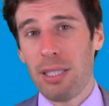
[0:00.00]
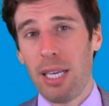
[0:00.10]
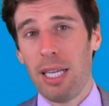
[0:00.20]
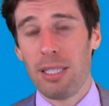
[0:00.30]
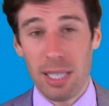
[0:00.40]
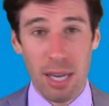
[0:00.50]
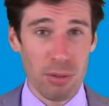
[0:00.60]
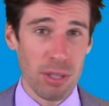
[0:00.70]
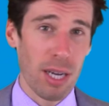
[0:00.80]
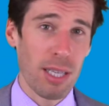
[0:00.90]
they need to
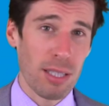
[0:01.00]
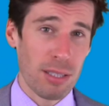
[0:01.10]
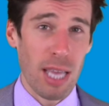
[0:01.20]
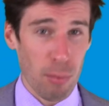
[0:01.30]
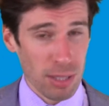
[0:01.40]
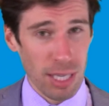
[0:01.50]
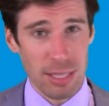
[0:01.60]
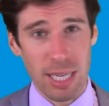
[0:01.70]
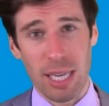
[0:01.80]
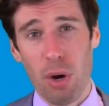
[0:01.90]
downsize, they want
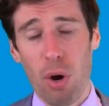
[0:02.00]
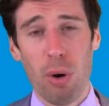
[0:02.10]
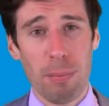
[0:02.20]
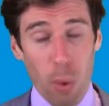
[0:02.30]
that second home.